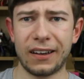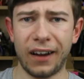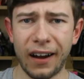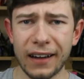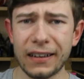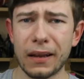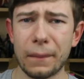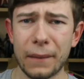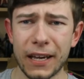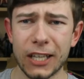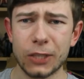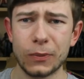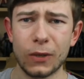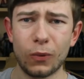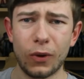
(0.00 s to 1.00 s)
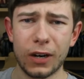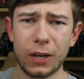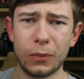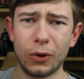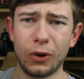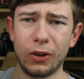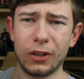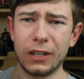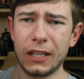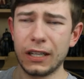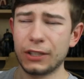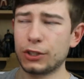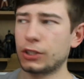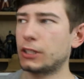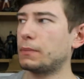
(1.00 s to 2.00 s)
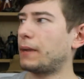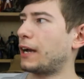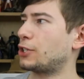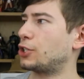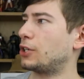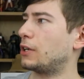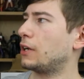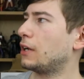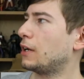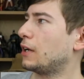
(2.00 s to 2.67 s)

kind of makes me want them all. Just imagine